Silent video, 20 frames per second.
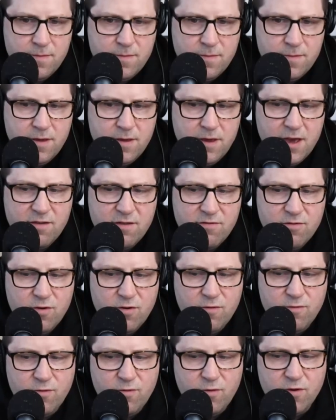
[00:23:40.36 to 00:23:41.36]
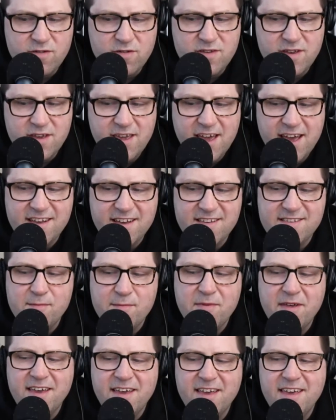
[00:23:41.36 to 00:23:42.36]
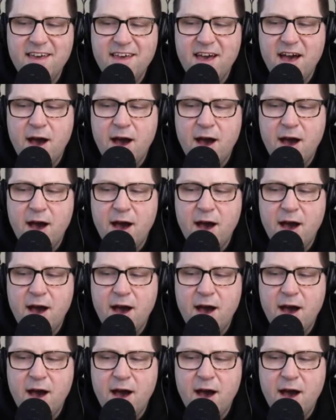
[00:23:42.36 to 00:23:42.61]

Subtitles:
Yeah. So don't force it. Yeah. Cause I'm like